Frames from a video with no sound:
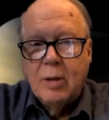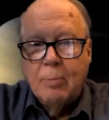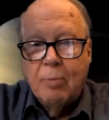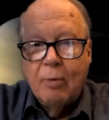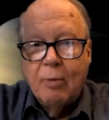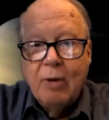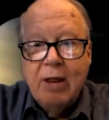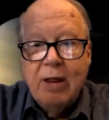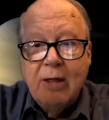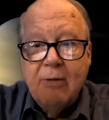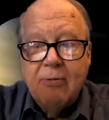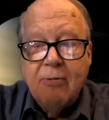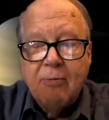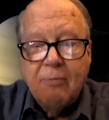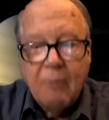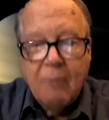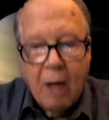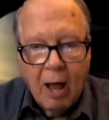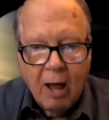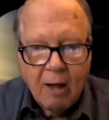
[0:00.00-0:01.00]
debris
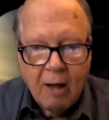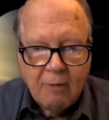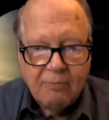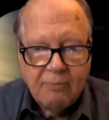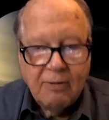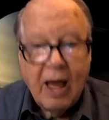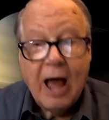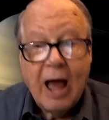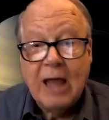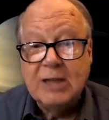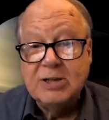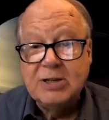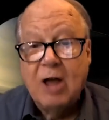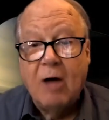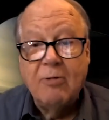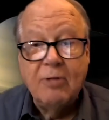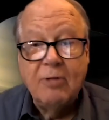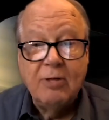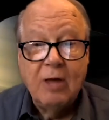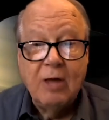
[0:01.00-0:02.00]
flies
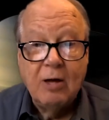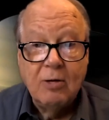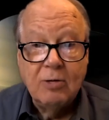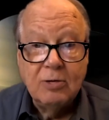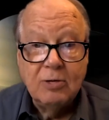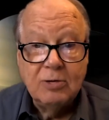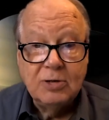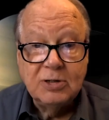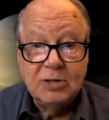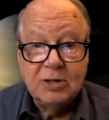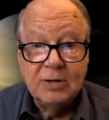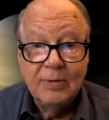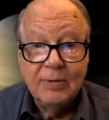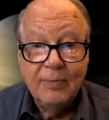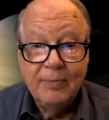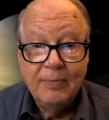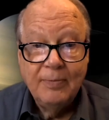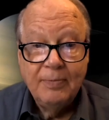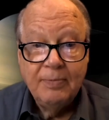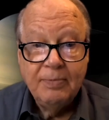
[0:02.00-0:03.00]
off of those.
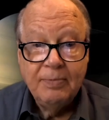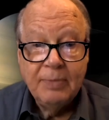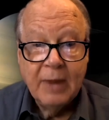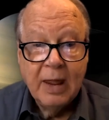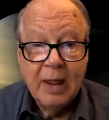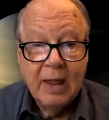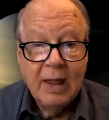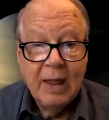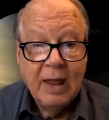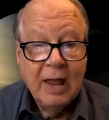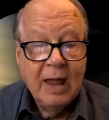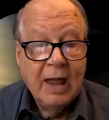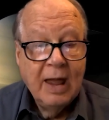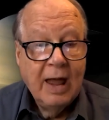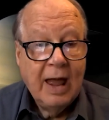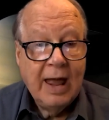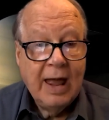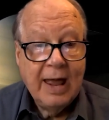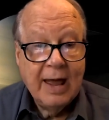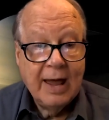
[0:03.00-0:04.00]

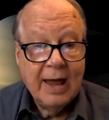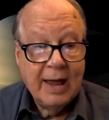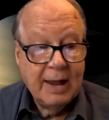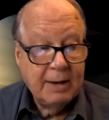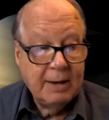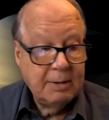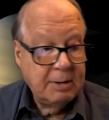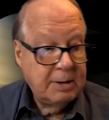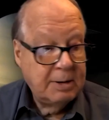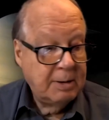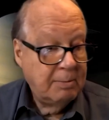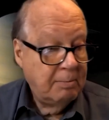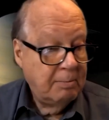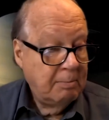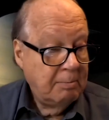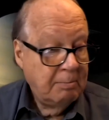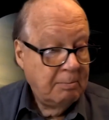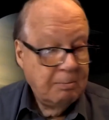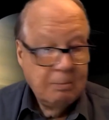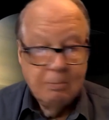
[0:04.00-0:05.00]
And
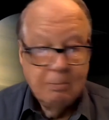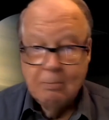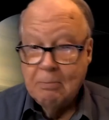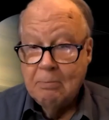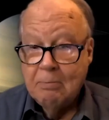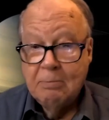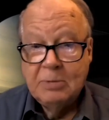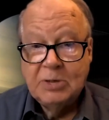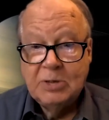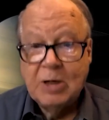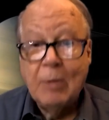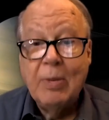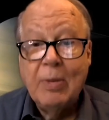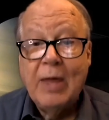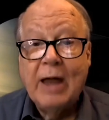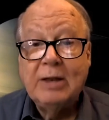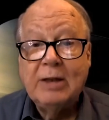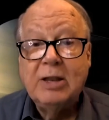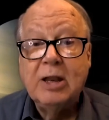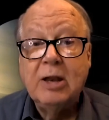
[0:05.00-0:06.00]
some of
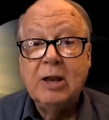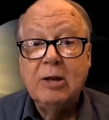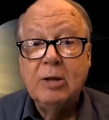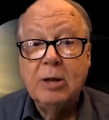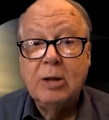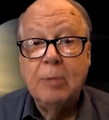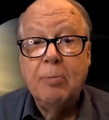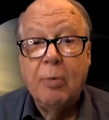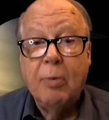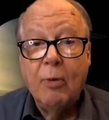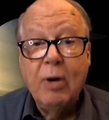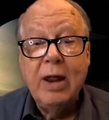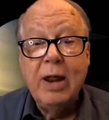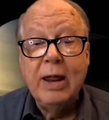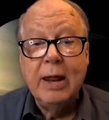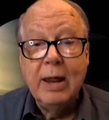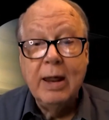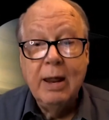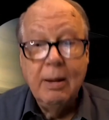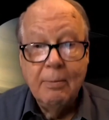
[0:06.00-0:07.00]
that
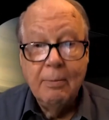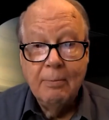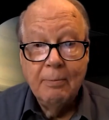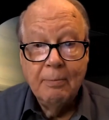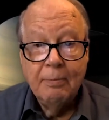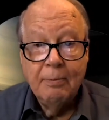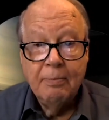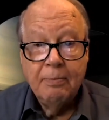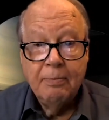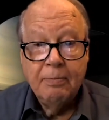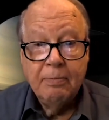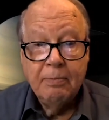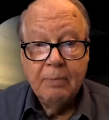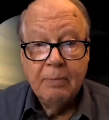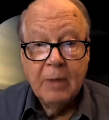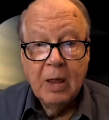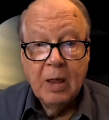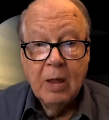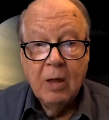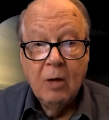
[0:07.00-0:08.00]
debris
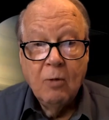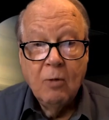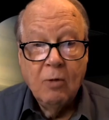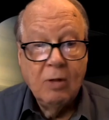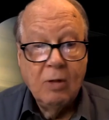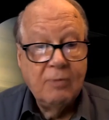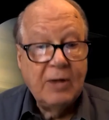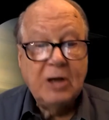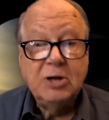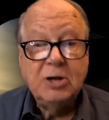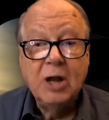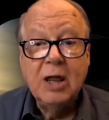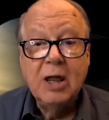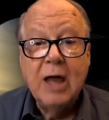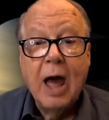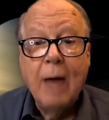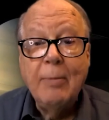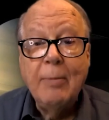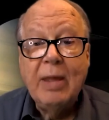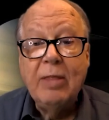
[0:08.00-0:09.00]
will eventually
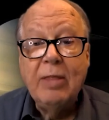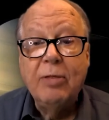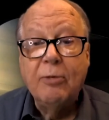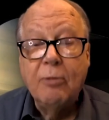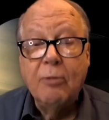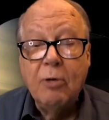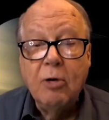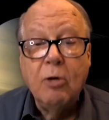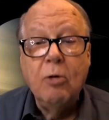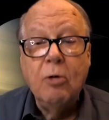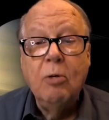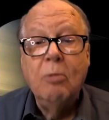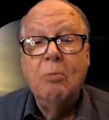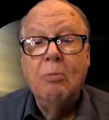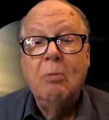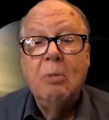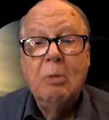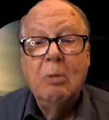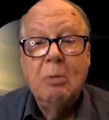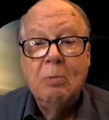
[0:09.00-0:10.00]
come in through
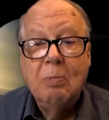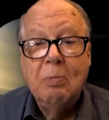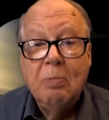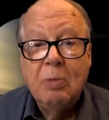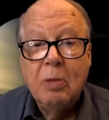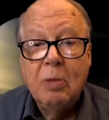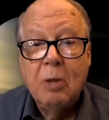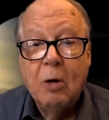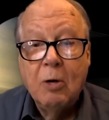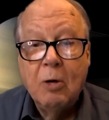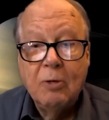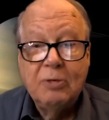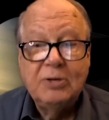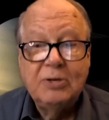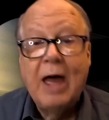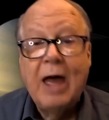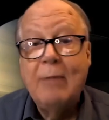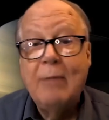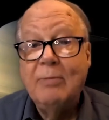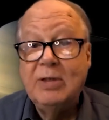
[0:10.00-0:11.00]

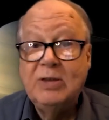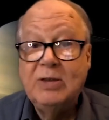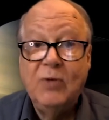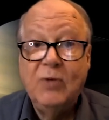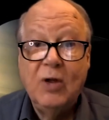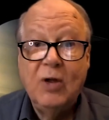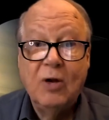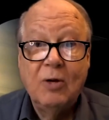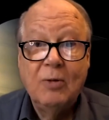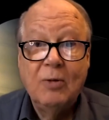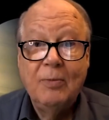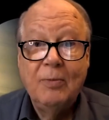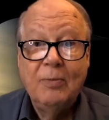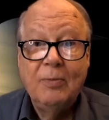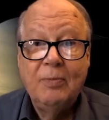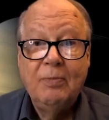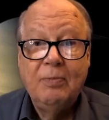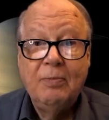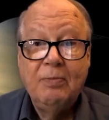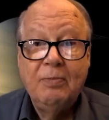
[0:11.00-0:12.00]
Earth's atmosphere,
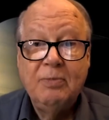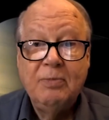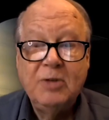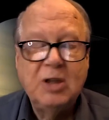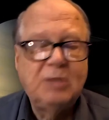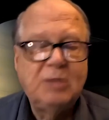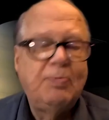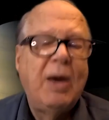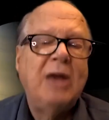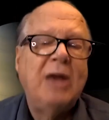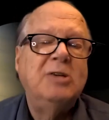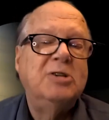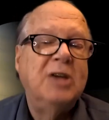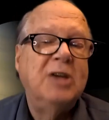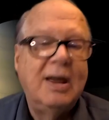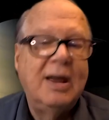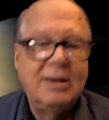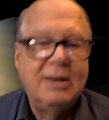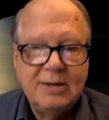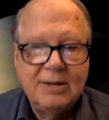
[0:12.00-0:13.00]
just by
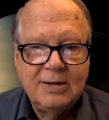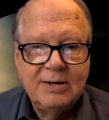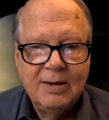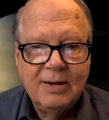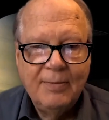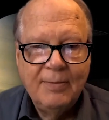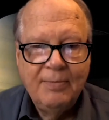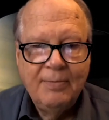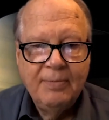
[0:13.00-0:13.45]
chance.